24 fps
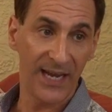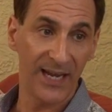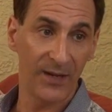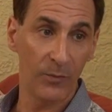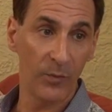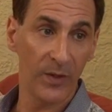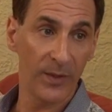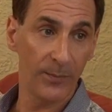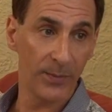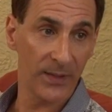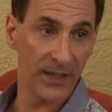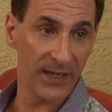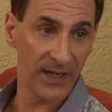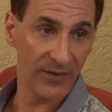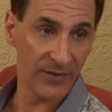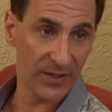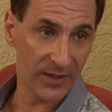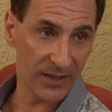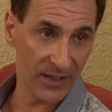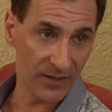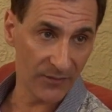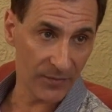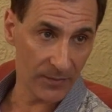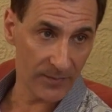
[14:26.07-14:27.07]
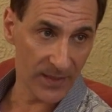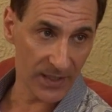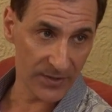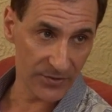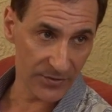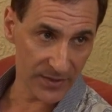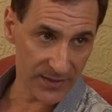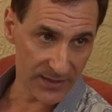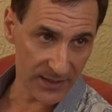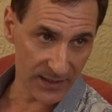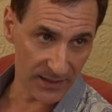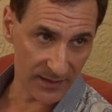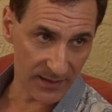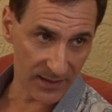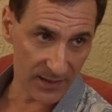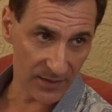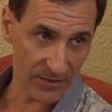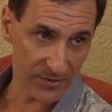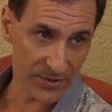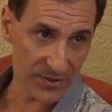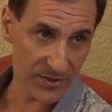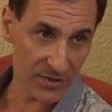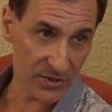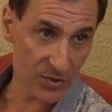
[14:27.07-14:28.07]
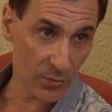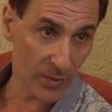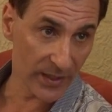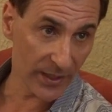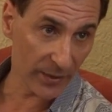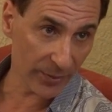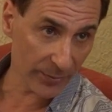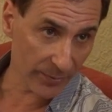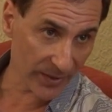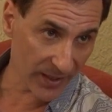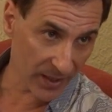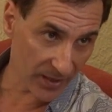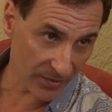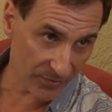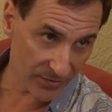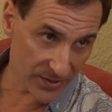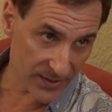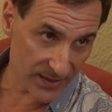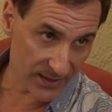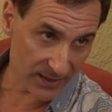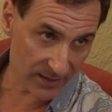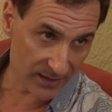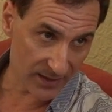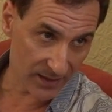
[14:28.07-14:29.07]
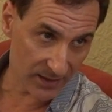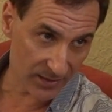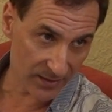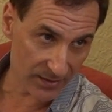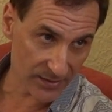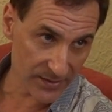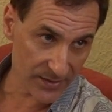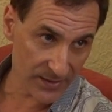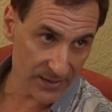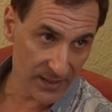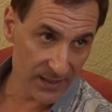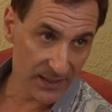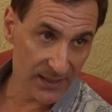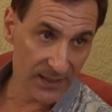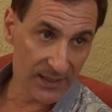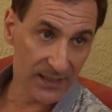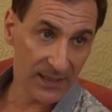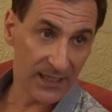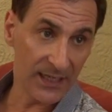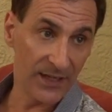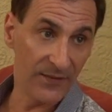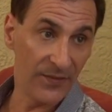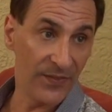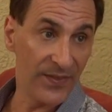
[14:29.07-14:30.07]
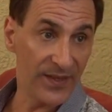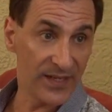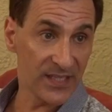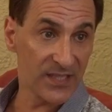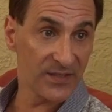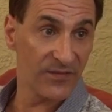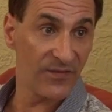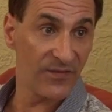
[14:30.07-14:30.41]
And we play everything from 100-seat theaters to 2,300-seat theaters in this